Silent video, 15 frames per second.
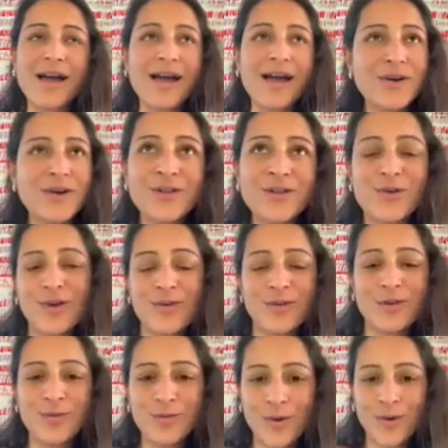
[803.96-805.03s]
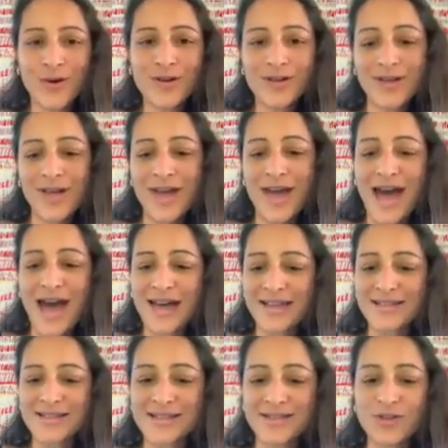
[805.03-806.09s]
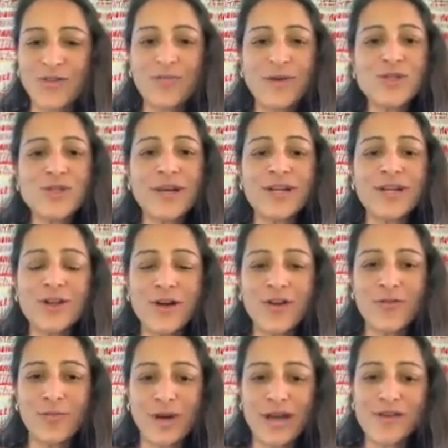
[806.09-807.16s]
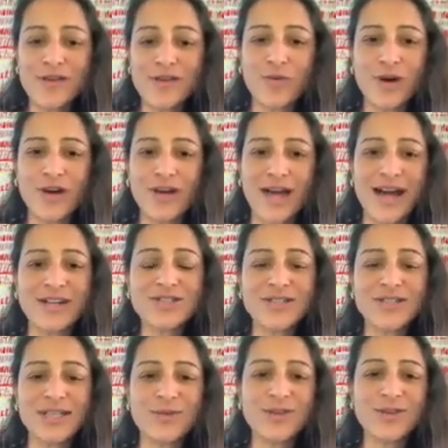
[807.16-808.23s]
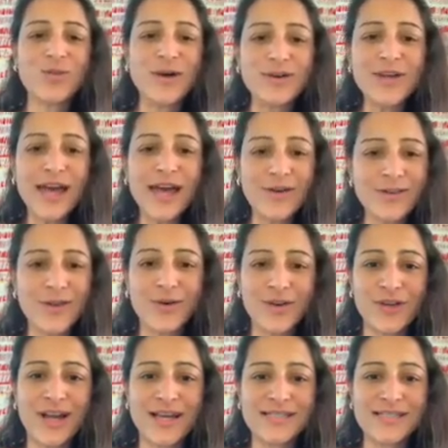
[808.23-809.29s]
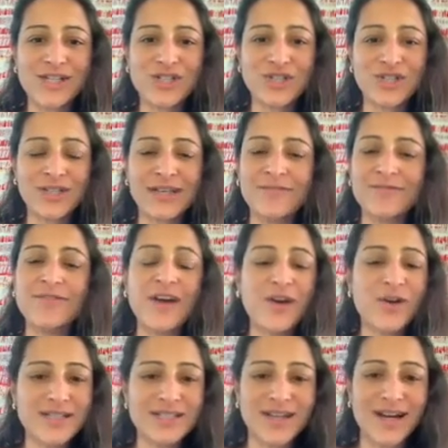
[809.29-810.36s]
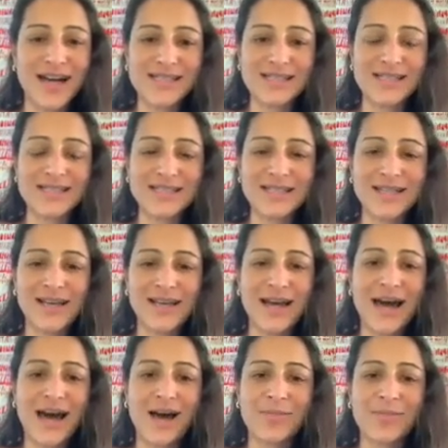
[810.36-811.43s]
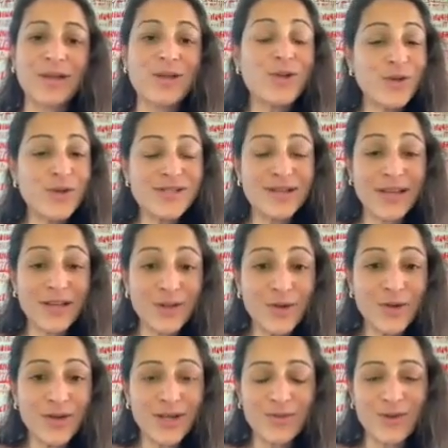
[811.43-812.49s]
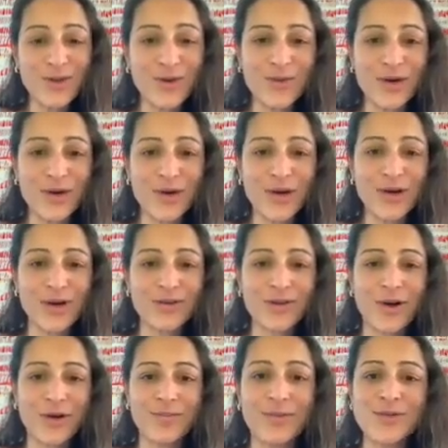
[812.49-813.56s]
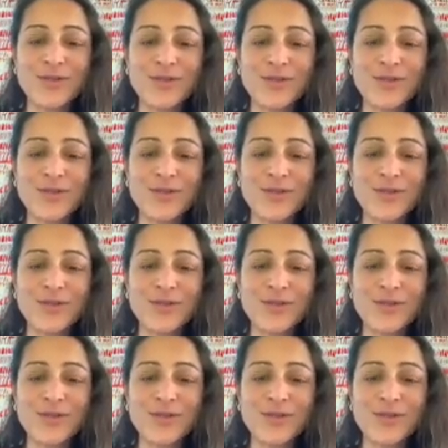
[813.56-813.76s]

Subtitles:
agree with you more. And you've been doing a lot of brave work actually with the World Health Organization in various guises, including with your work on music.